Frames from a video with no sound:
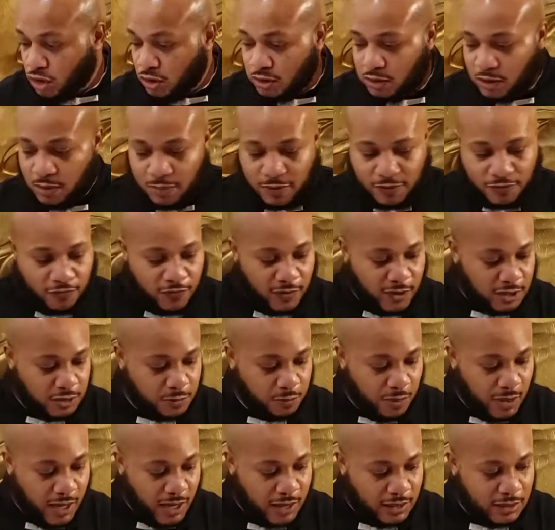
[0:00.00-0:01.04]
Let me finish
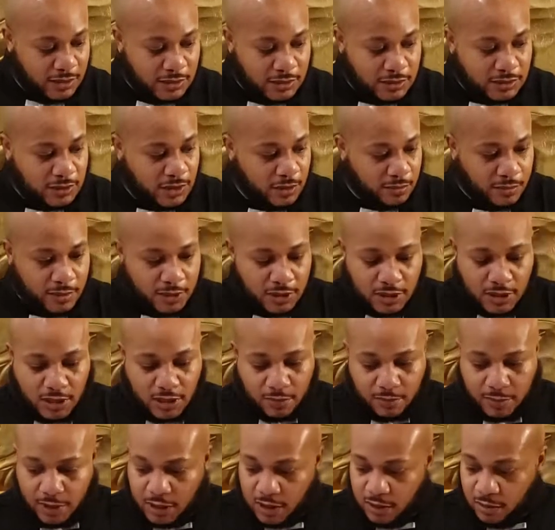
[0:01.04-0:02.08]
potting these up and then I'm
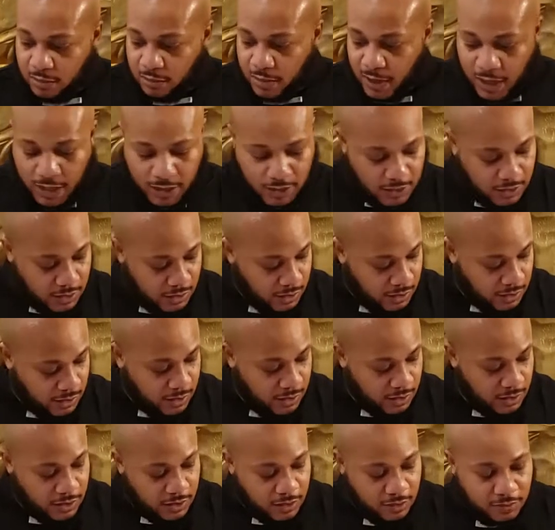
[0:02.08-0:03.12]
gonna come back.
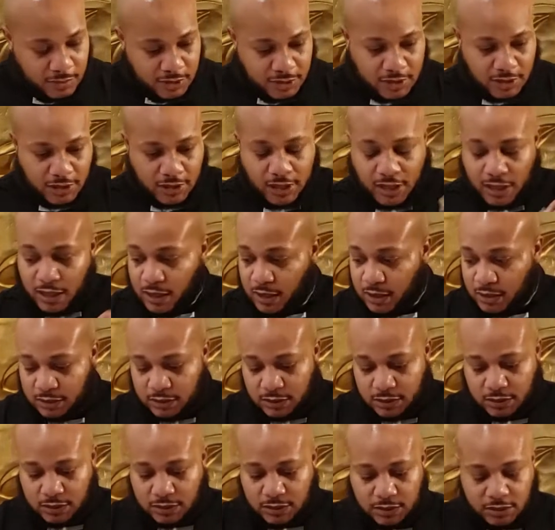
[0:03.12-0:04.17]
I'm gonna take care of
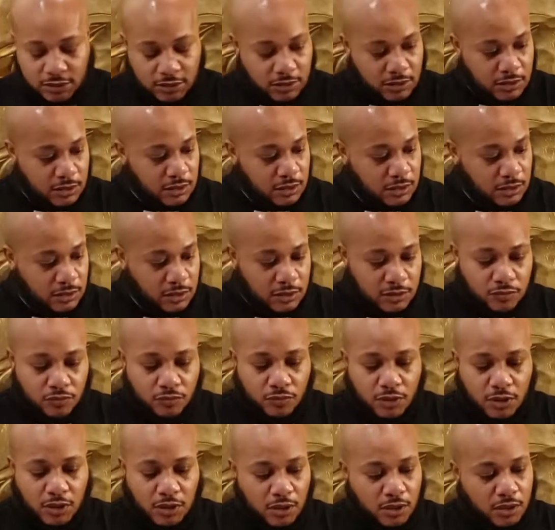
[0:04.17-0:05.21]
this one
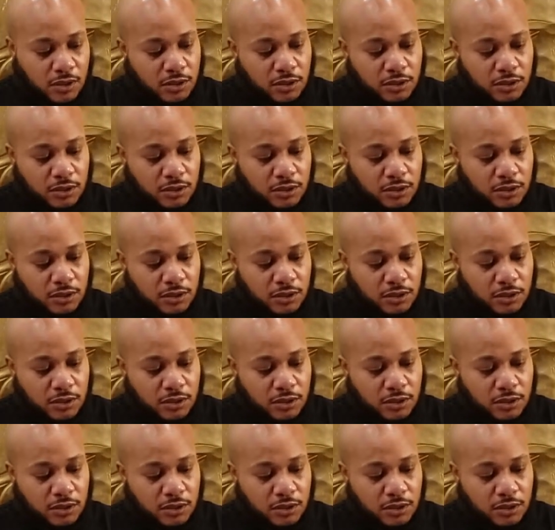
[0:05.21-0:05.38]
here.